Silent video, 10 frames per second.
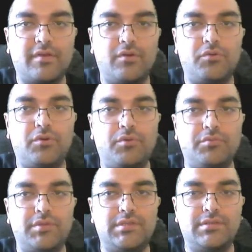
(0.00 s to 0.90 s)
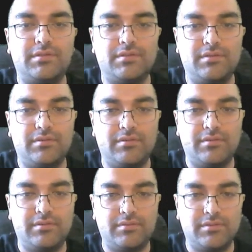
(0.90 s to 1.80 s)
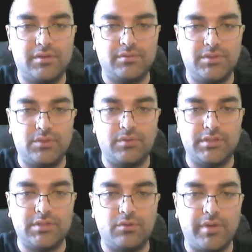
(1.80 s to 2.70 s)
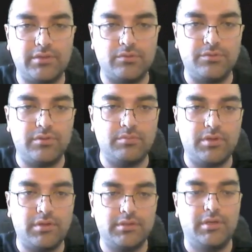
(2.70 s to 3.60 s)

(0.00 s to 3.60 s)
Oh, let's go back to Google Bard.